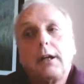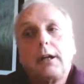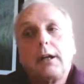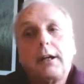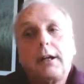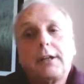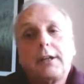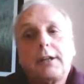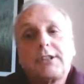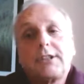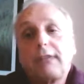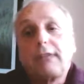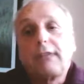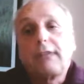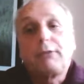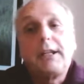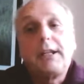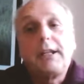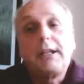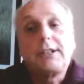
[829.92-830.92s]
central
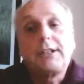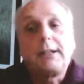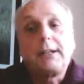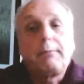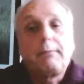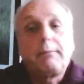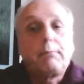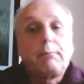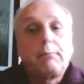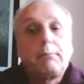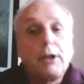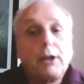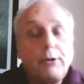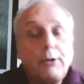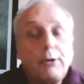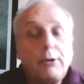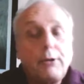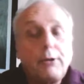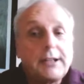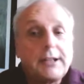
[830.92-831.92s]
heating, blown
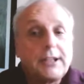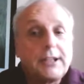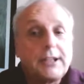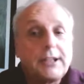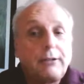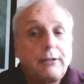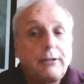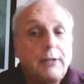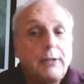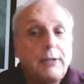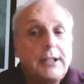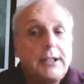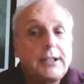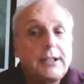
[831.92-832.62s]
air central heating.